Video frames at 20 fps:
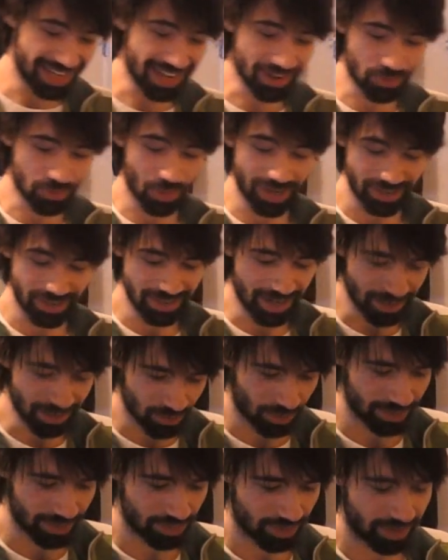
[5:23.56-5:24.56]
Not quite, not
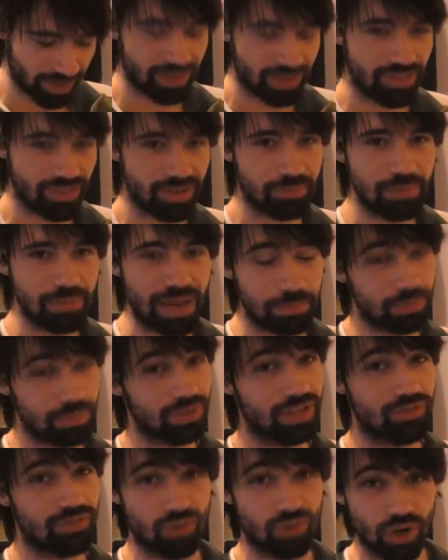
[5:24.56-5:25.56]
quite the, the Maple
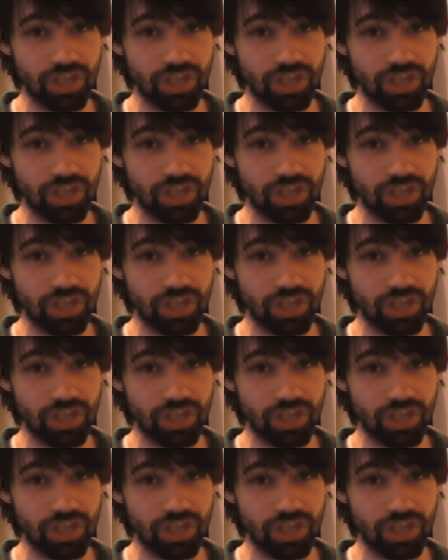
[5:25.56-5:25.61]
Leaf